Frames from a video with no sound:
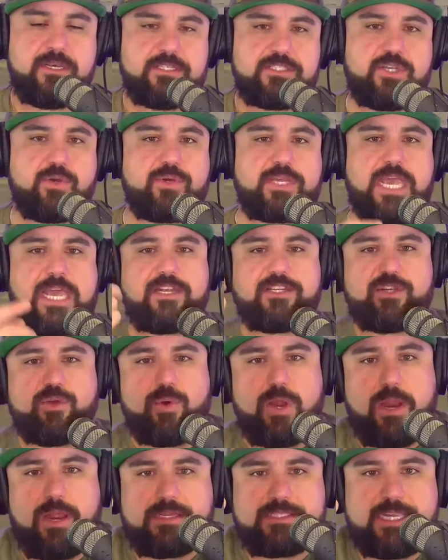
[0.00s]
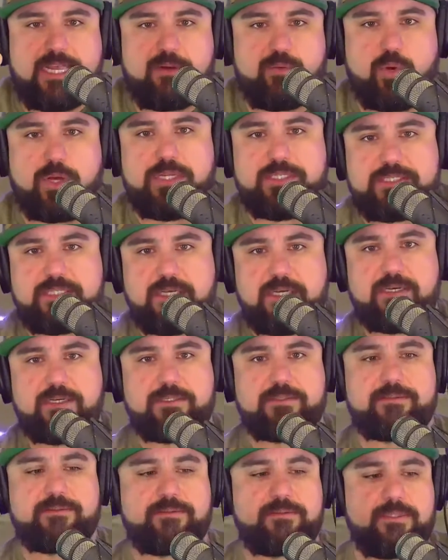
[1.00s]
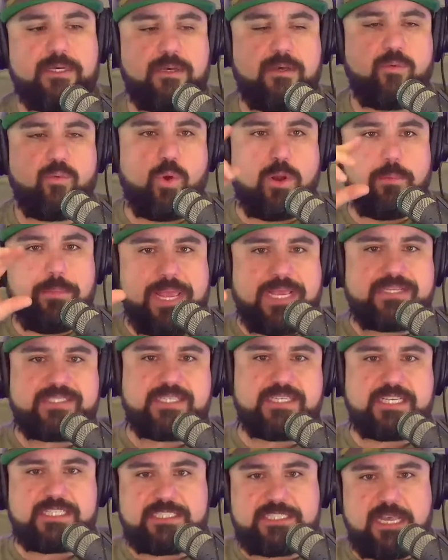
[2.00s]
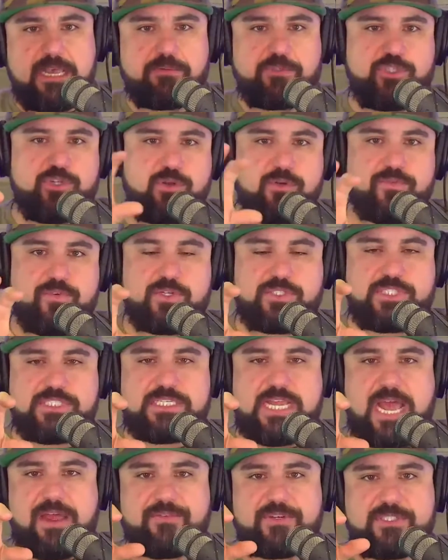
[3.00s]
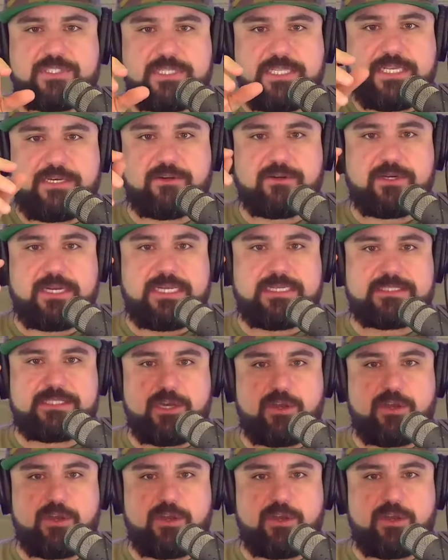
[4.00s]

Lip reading: So again, what I said was, what makes an exceptional versus average leader is